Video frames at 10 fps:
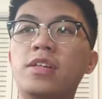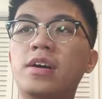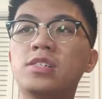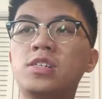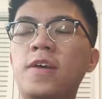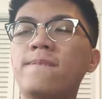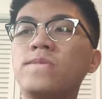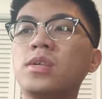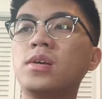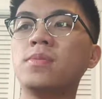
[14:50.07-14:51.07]
That's it,
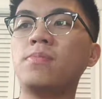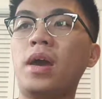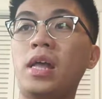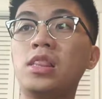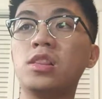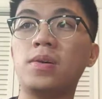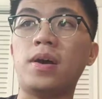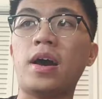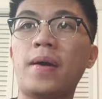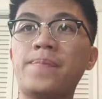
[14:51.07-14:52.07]
and
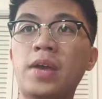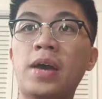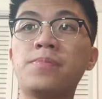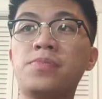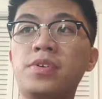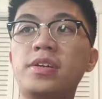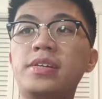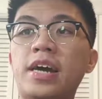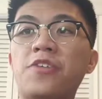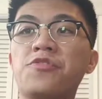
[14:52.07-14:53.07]
I'm pretty
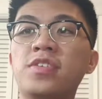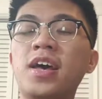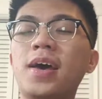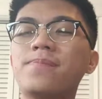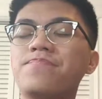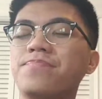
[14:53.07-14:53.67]
down for that.